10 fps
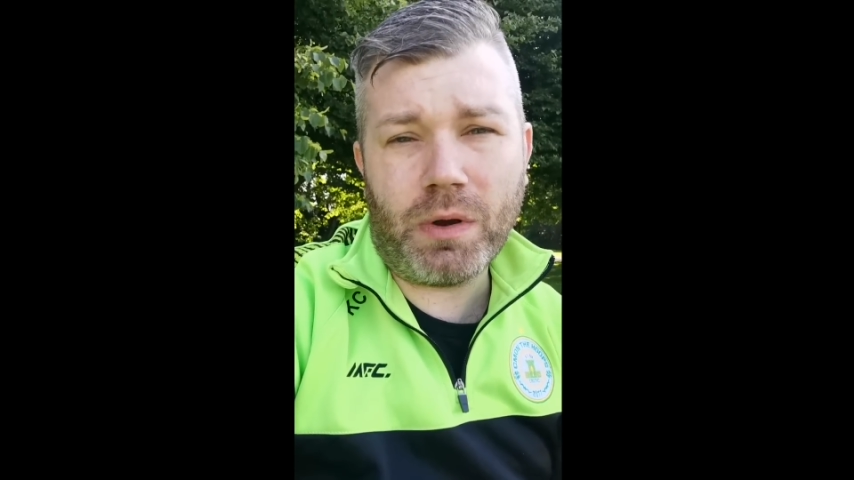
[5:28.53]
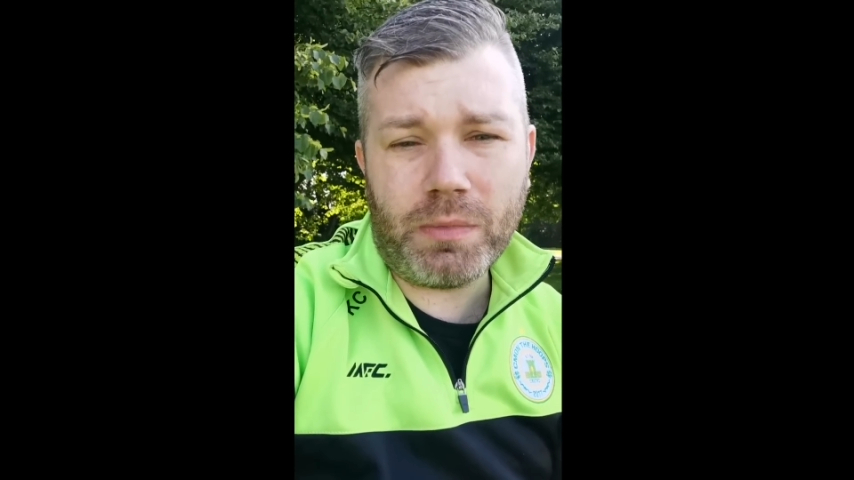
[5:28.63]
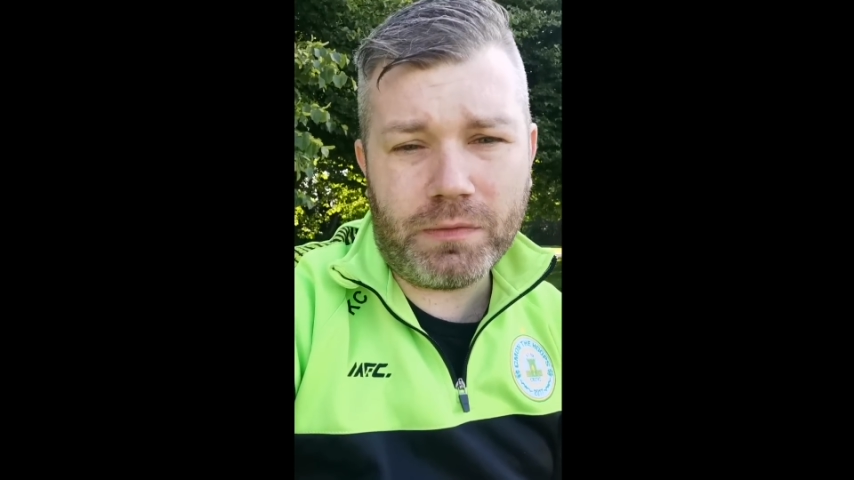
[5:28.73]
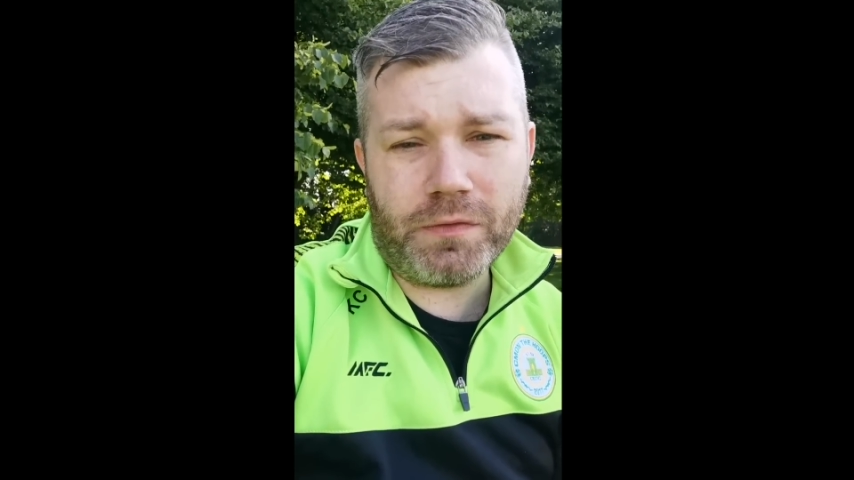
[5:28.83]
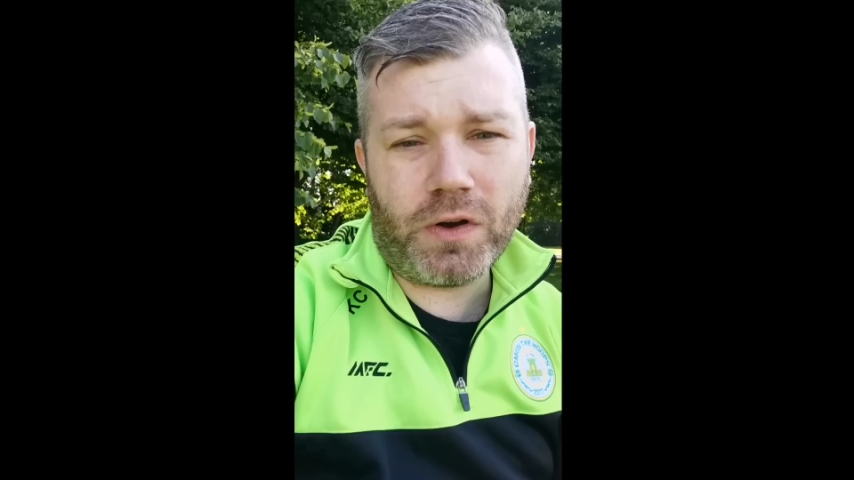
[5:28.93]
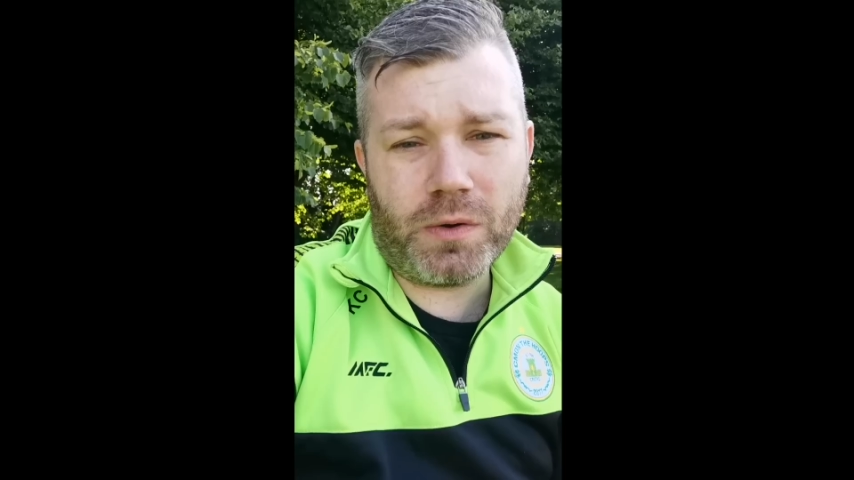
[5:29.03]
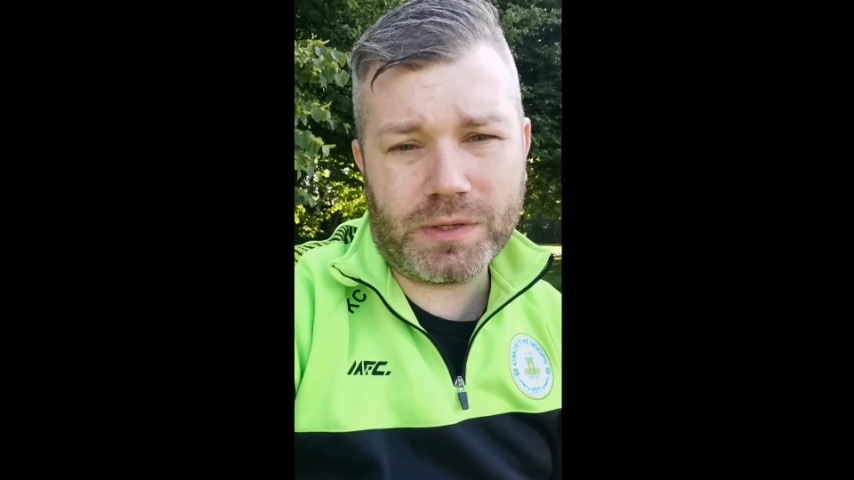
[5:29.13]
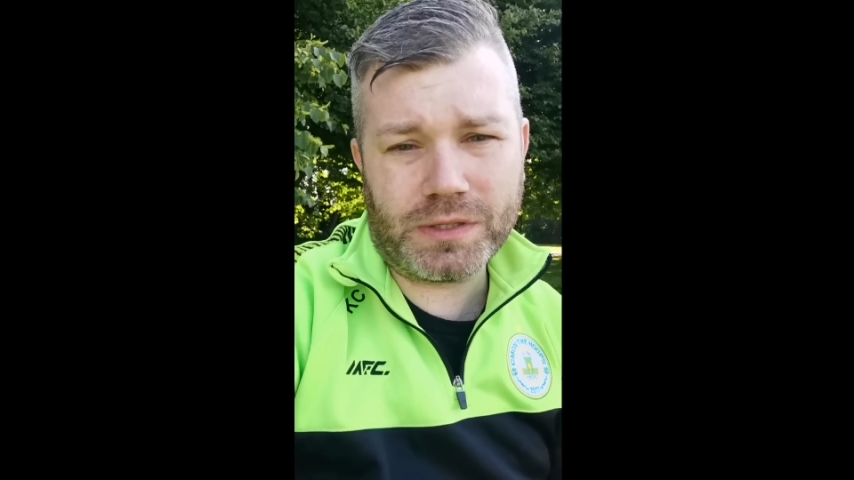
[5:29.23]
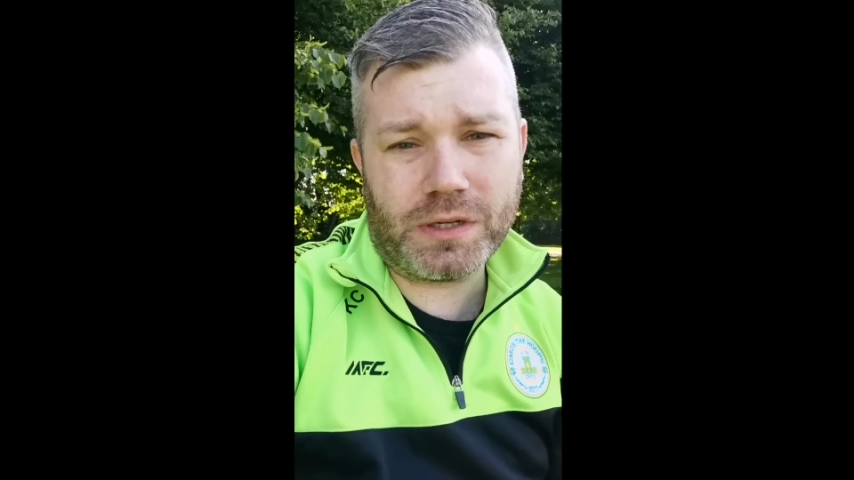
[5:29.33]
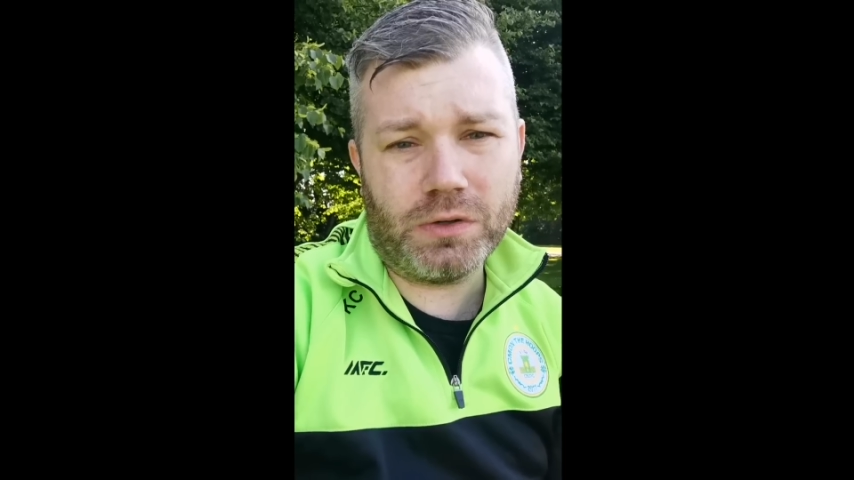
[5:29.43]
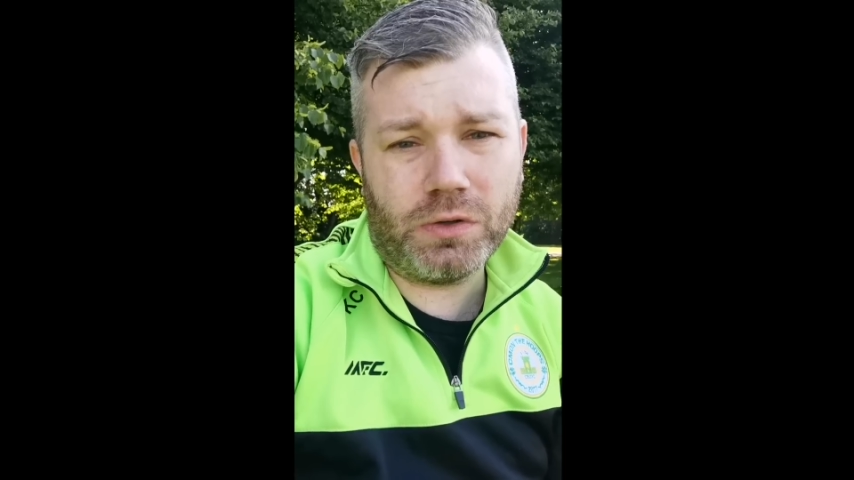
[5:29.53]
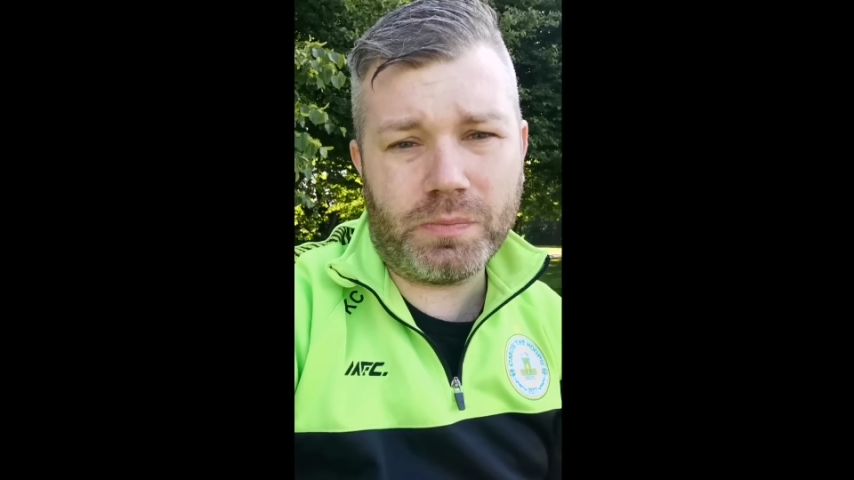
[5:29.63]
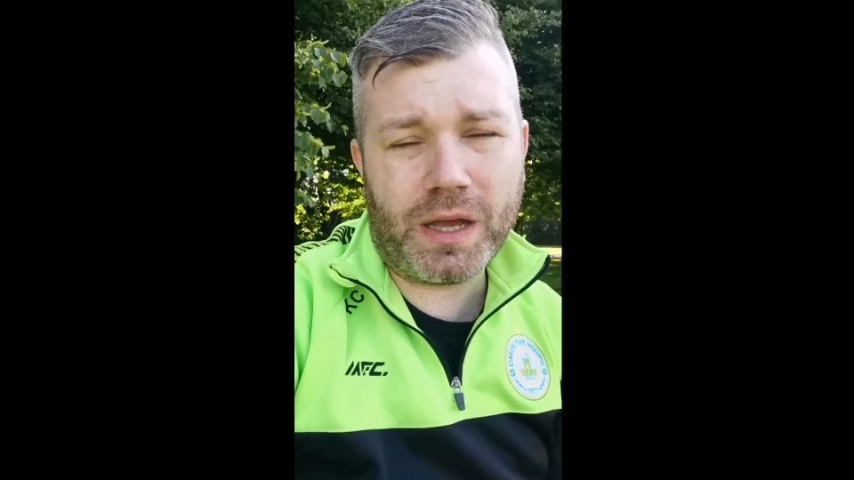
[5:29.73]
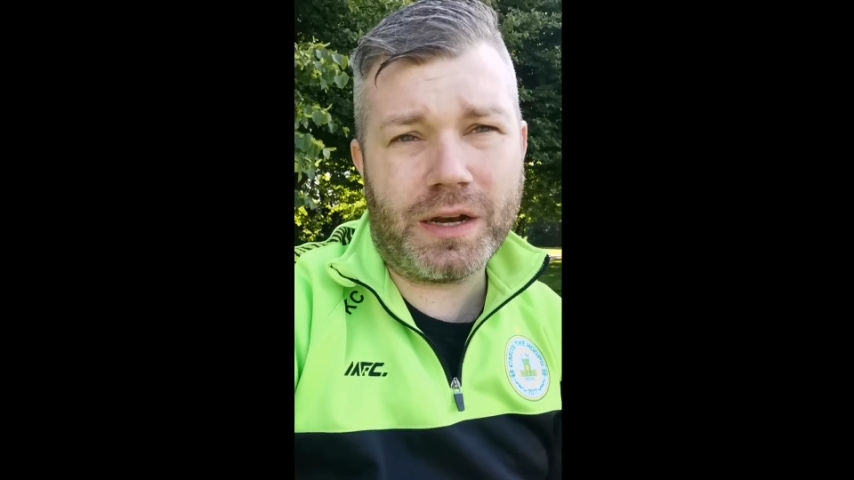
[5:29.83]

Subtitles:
we're moving forward as a club,